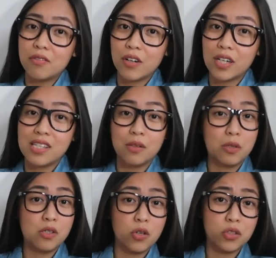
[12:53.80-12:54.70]
at first, it
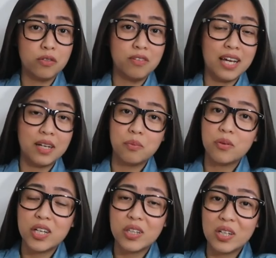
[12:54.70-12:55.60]
was sort of like a
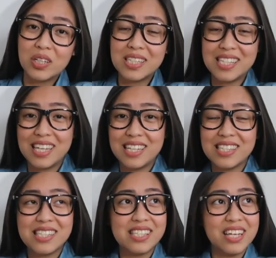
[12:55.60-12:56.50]
breather
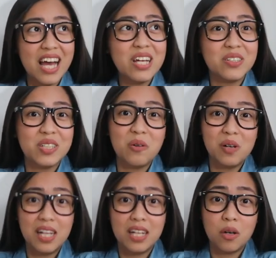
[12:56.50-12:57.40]
since, ayun,
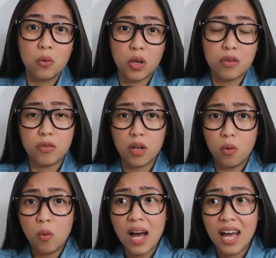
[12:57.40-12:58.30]
nawala ng work for
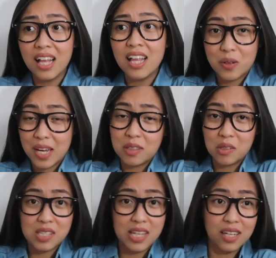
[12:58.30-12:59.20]
a while, you get
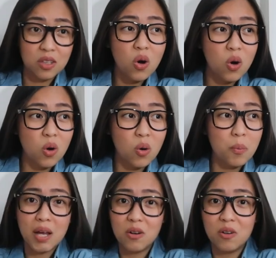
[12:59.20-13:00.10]
to stay at
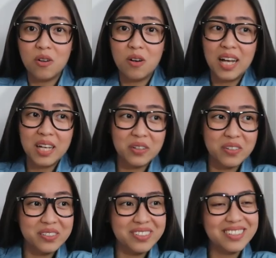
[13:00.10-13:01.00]
home. Pero,
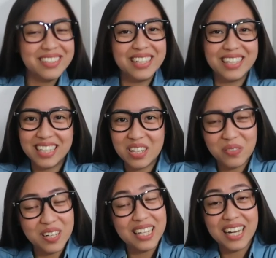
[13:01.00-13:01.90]
ayun, hindi na
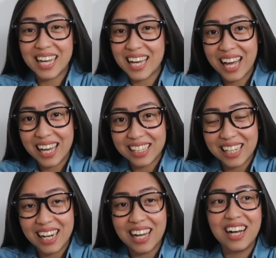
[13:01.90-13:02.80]
pwedeng hayahay
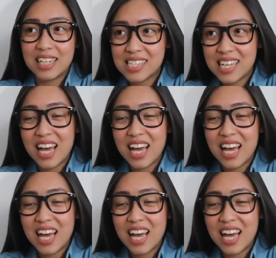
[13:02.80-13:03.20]
na lang kasi